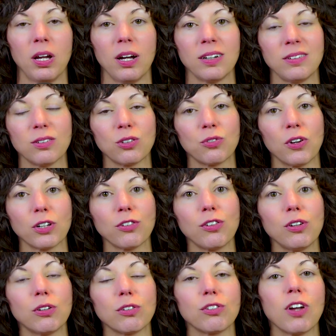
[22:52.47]
A
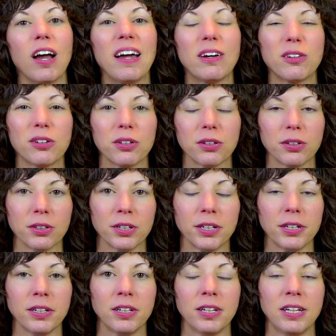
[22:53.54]
dysfunctional
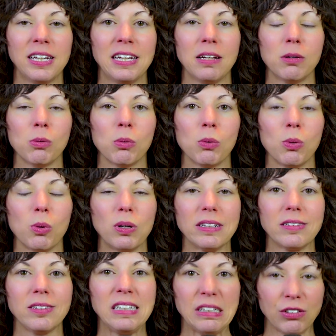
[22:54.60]
childhood
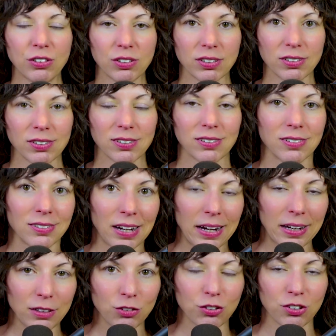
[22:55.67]
teaches us
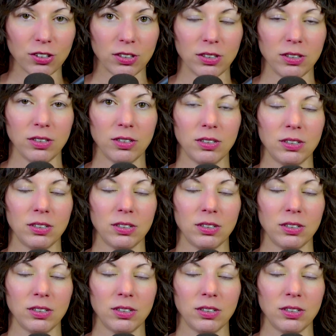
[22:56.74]
attention